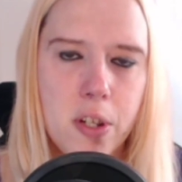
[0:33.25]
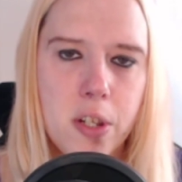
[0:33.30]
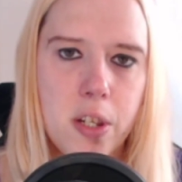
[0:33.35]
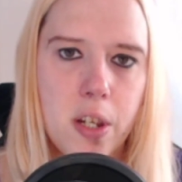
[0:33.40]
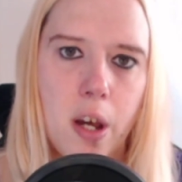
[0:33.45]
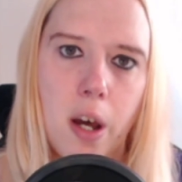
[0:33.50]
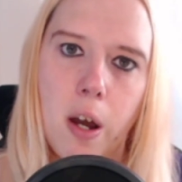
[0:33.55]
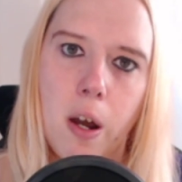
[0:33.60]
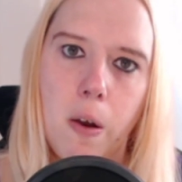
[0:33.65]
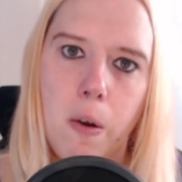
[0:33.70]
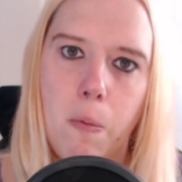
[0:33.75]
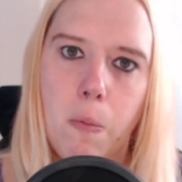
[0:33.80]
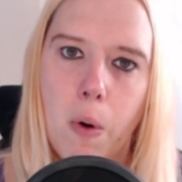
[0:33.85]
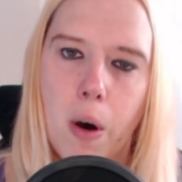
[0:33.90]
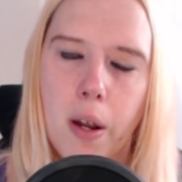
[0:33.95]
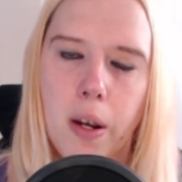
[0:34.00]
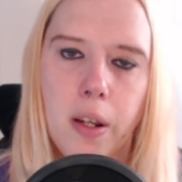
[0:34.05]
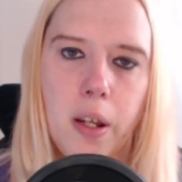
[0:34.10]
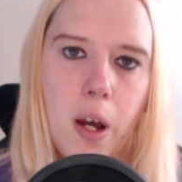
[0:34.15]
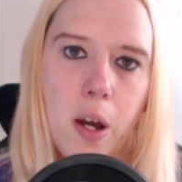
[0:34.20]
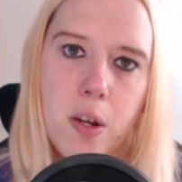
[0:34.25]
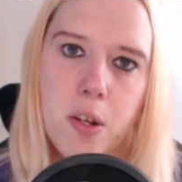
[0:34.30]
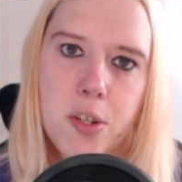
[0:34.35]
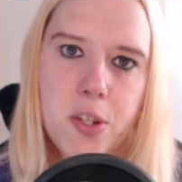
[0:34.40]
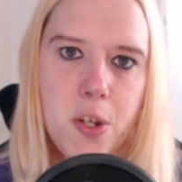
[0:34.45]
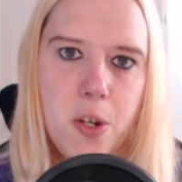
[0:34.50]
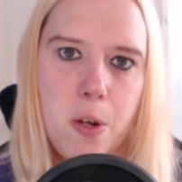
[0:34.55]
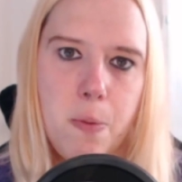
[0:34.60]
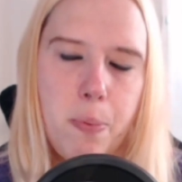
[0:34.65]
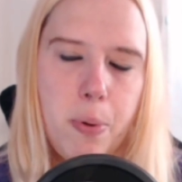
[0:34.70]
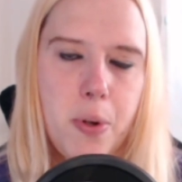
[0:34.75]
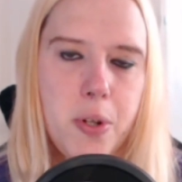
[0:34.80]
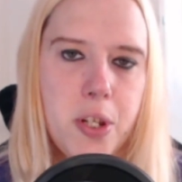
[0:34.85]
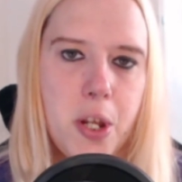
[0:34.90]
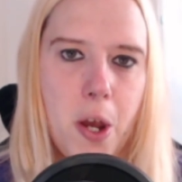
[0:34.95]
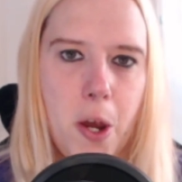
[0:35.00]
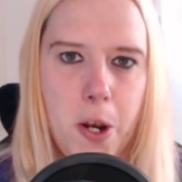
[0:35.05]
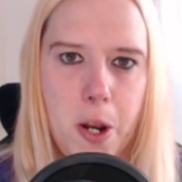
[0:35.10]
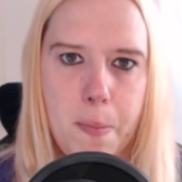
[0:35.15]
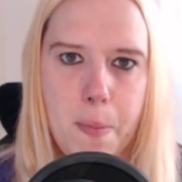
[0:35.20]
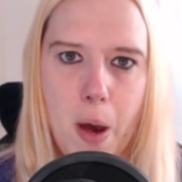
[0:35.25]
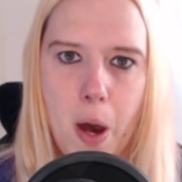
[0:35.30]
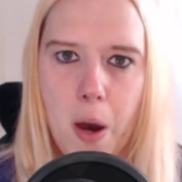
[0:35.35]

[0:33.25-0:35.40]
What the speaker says: So one goes to Plutonium